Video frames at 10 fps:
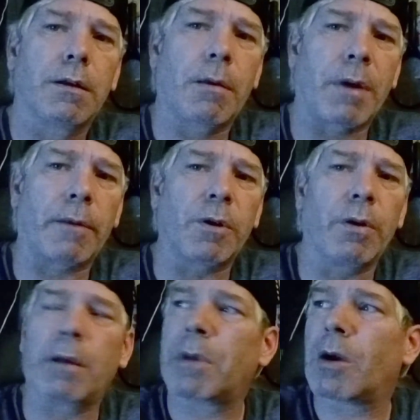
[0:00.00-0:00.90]
I might have to go
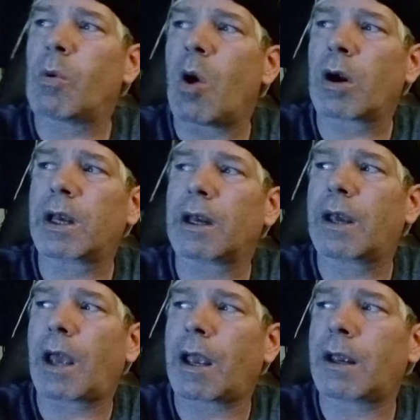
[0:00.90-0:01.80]
get me a walking
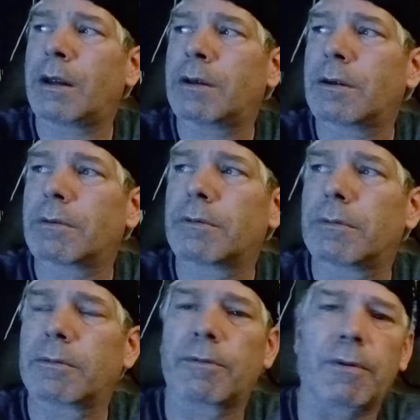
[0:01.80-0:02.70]
cane
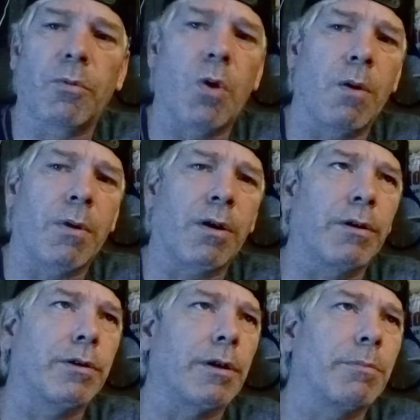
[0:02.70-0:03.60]
from Walmart
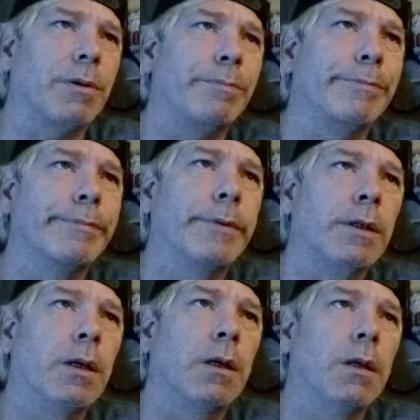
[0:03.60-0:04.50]
or something.
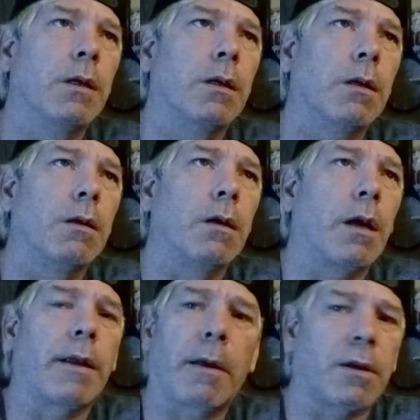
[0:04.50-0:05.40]

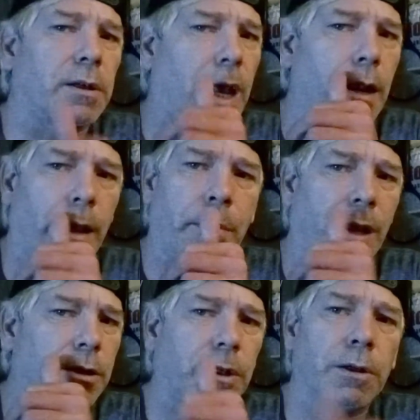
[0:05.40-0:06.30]
And that satellite
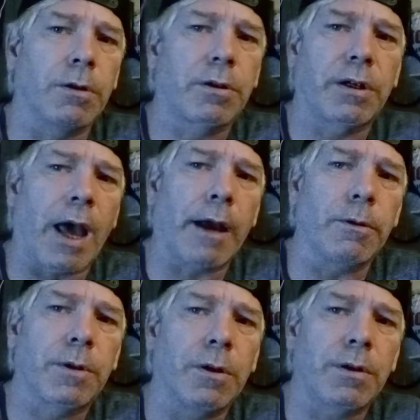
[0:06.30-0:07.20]
man's still
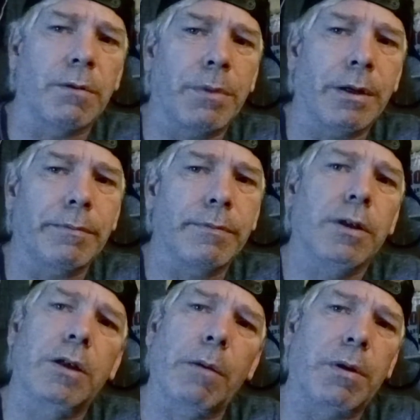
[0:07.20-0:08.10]
in me.
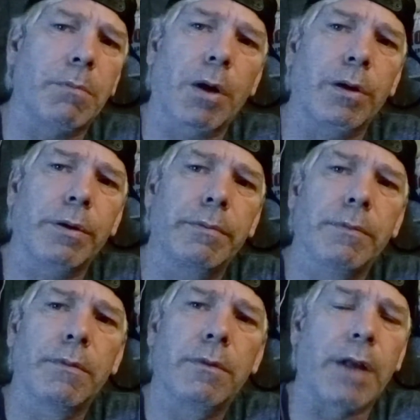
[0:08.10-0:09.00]
It's attempted murder.
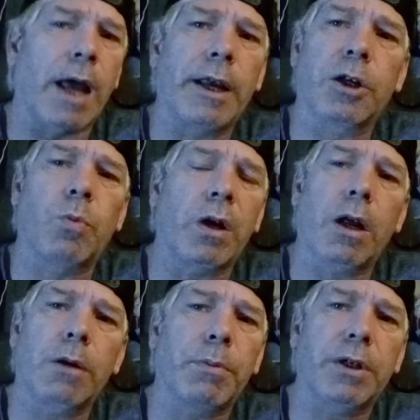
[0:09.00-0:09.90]
That is
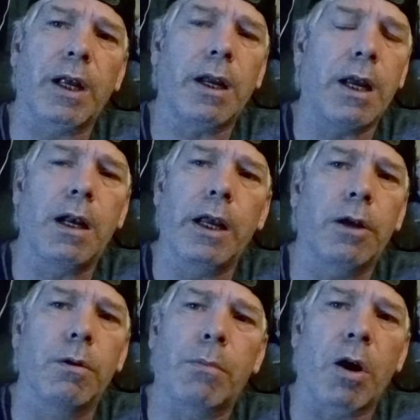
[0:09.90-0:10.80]
100%
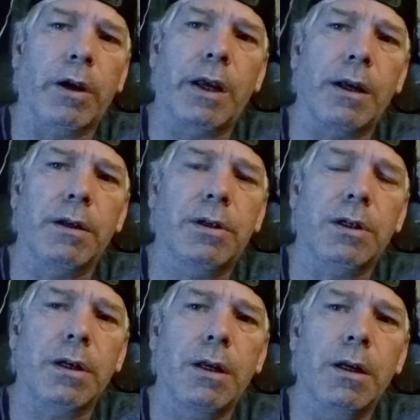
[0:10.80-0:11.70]
illegal markings